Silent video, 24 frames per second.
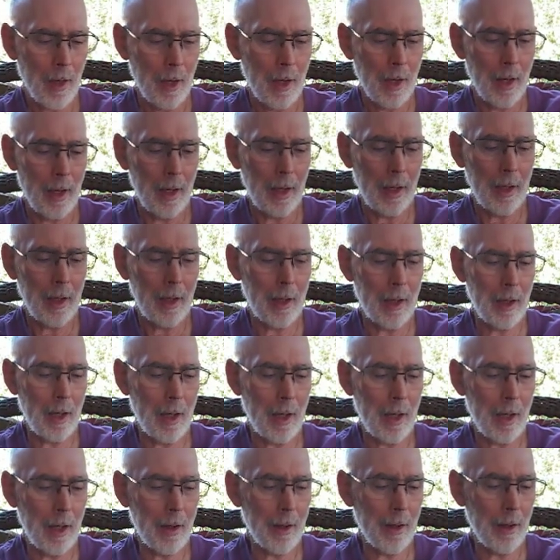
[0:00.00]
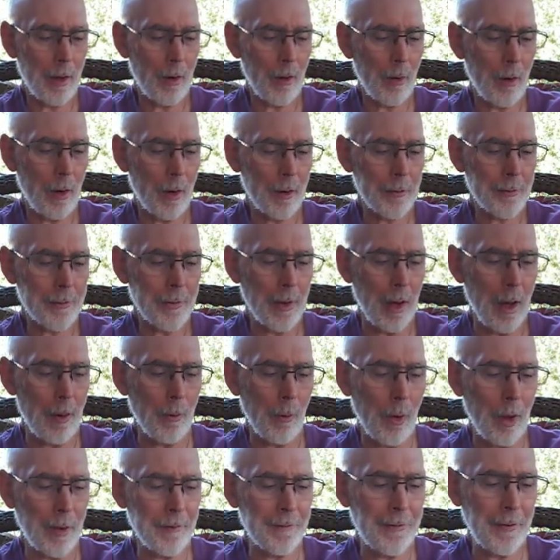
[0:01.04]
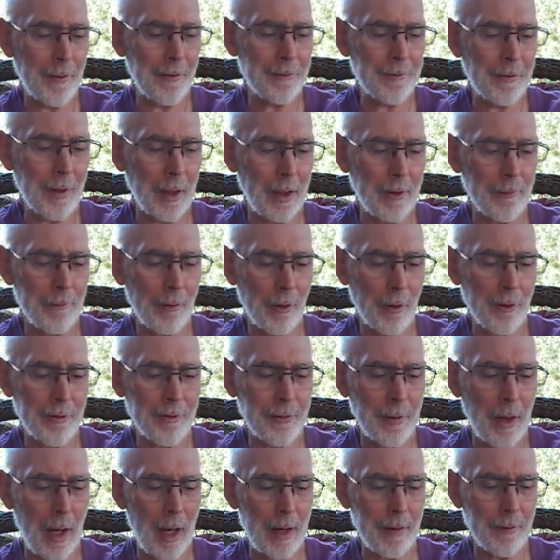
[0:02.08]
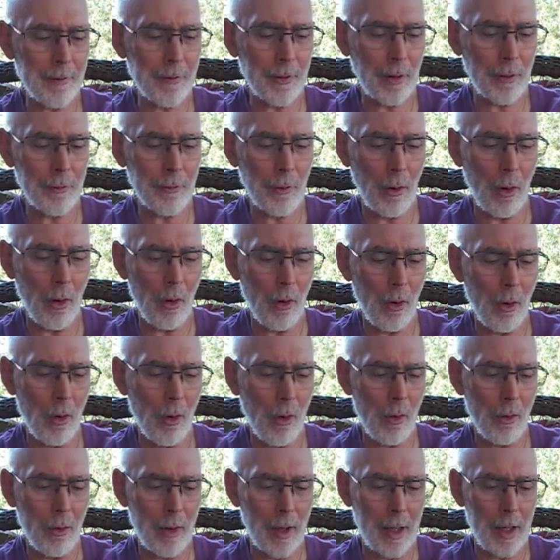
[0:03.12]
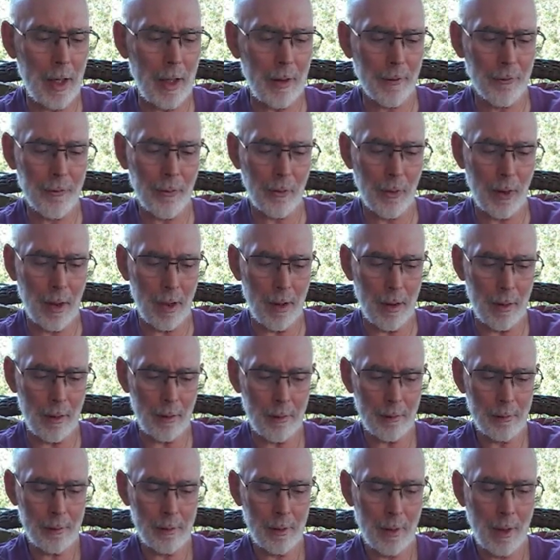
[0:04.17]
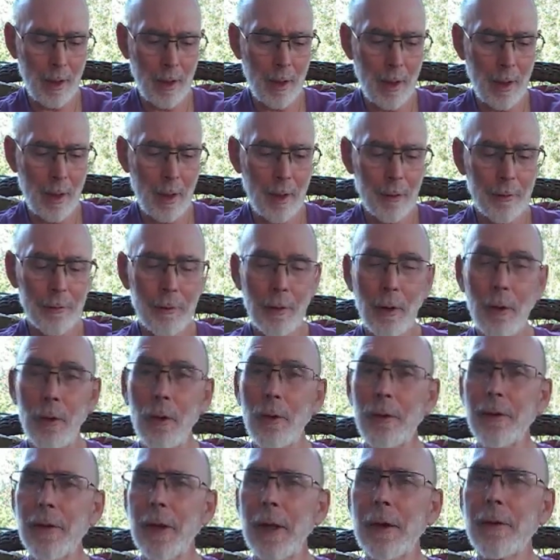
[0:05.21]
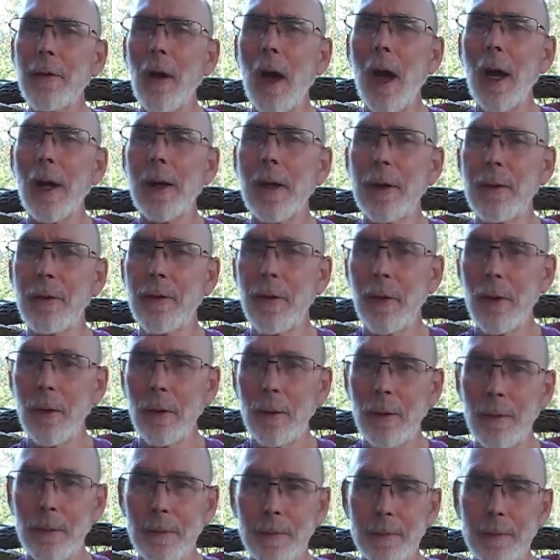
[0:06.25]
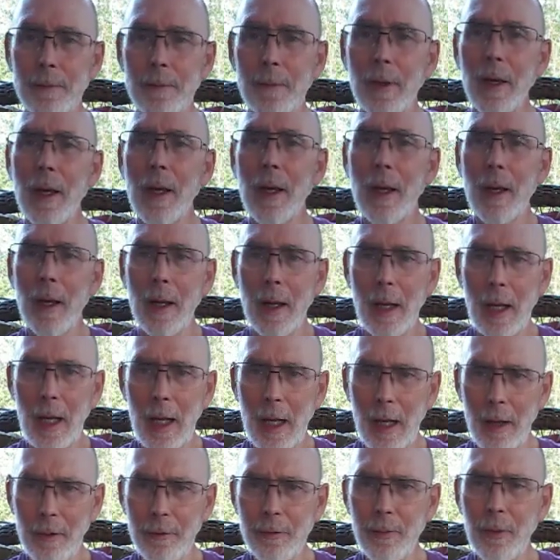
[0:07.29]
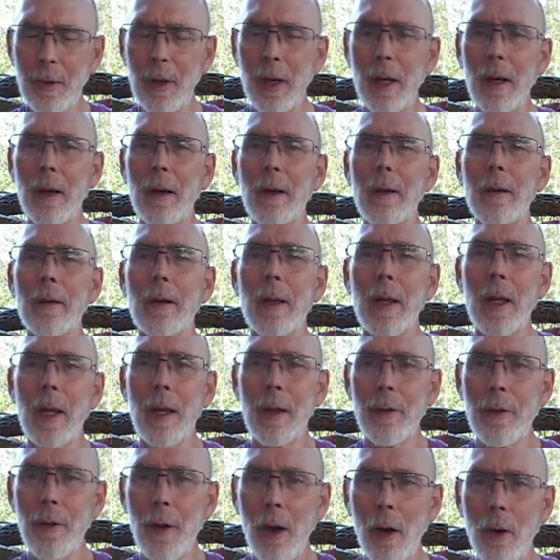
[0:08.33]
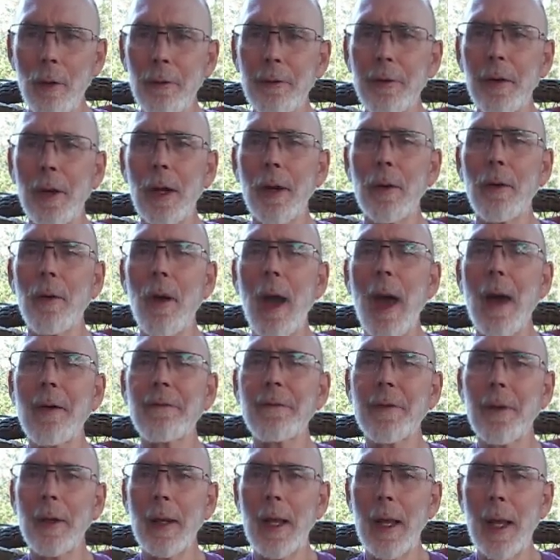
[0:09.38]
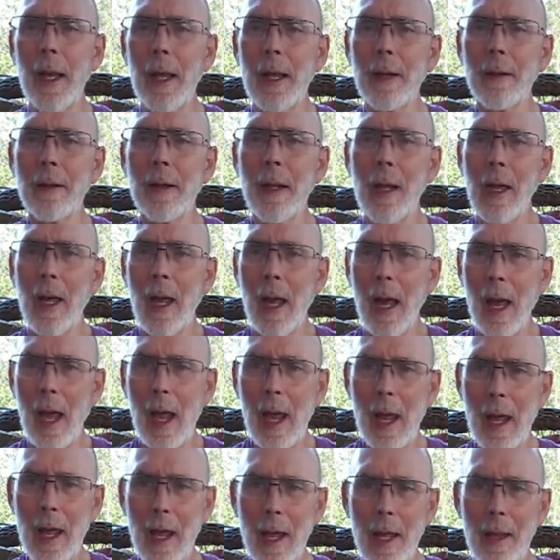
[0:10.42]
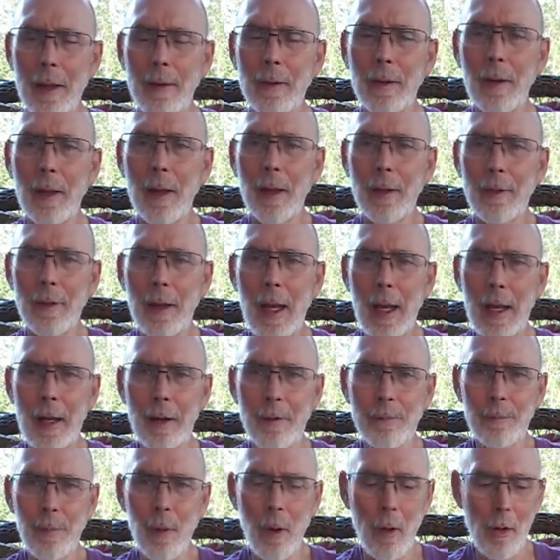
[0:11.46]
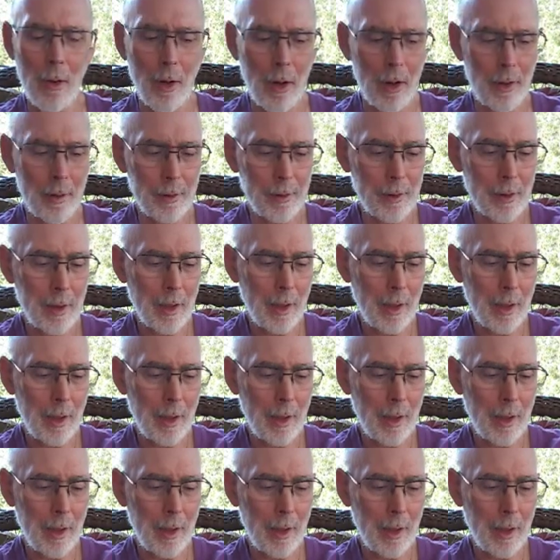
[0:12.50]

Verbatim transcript: Hallelujah. Psalm 115, verse 9 says, O Israel, so who's he talking to? Us. Israel. Those that are grafted in and native born.